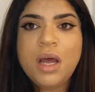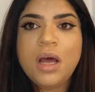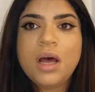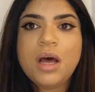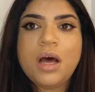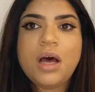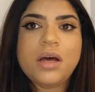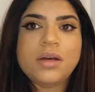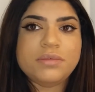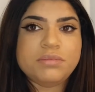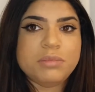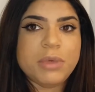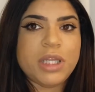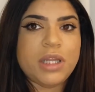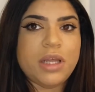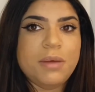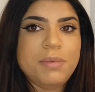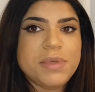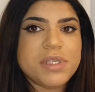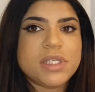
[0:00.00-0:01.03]
of my
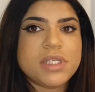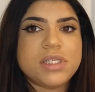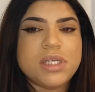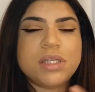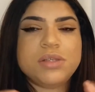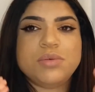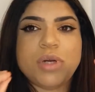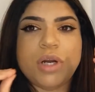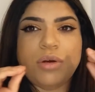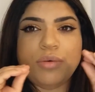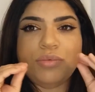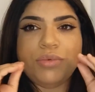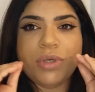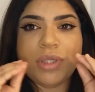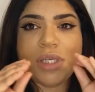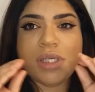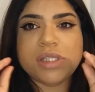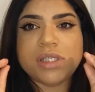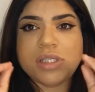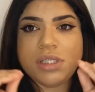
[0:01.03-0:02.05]
lips, because that's when I'll really
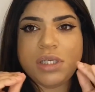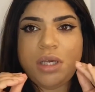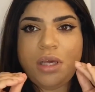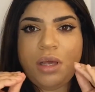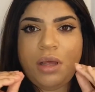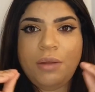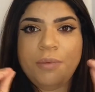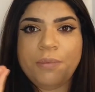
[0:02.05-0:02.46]
see